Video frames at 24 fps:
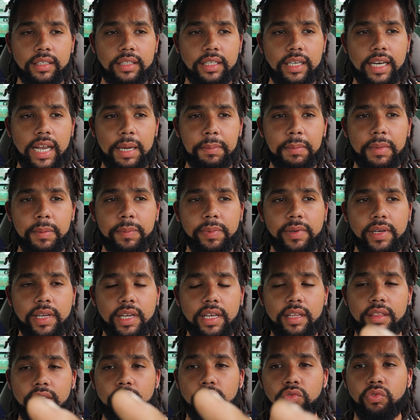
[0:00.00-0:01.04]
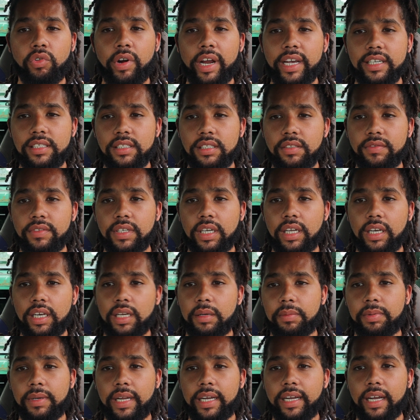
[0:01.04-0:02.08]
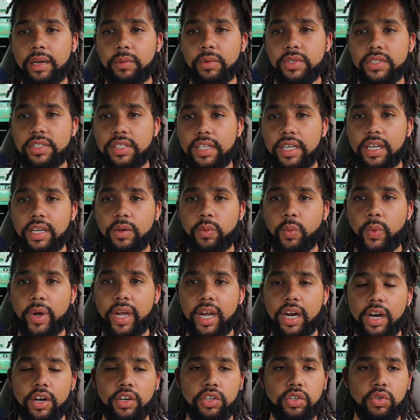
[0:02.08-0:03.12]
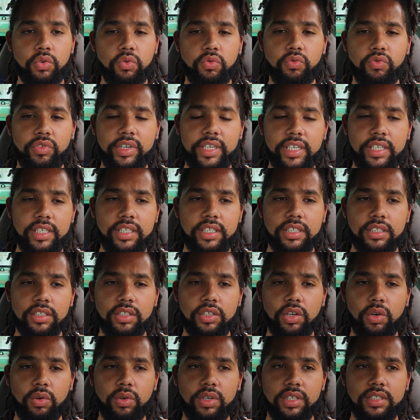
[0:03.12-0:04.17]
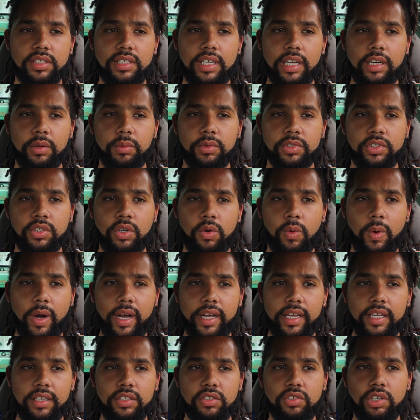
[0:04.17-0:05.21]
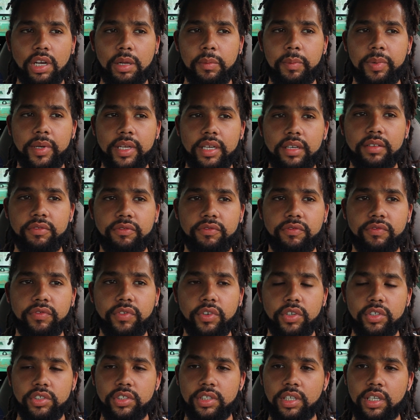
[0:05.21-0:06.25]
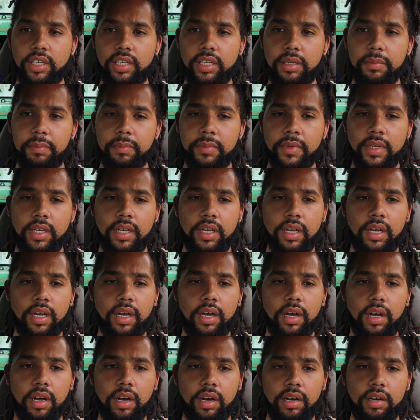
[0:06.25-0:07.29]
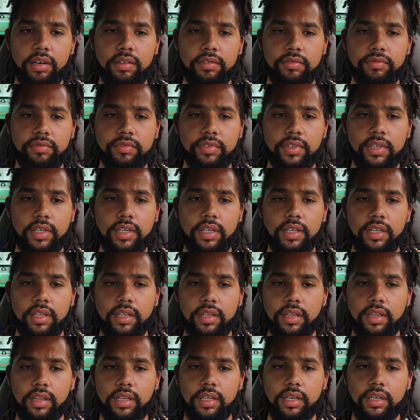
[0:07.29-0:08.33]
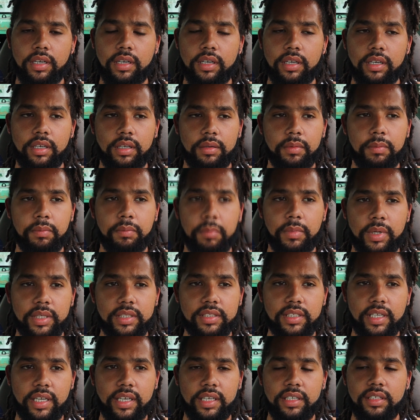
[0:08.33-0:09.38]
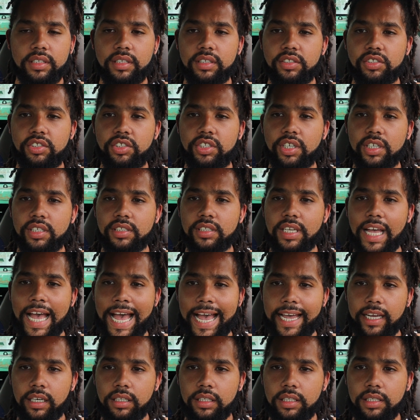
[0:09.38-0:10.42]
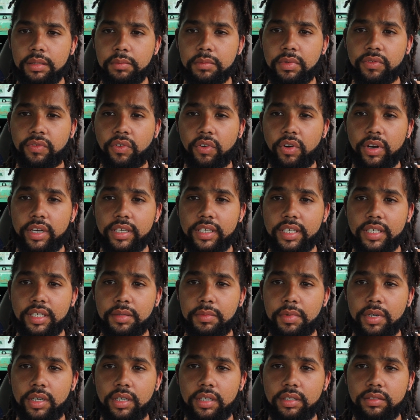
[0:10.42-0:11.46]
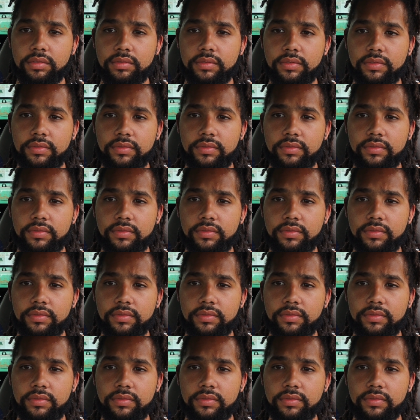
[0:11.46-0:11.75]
let me play the rest of the clip, like I was saying, where you really could notice that it was quiet. So I'll play the first clip of the Mustang just idling before I did the burnout.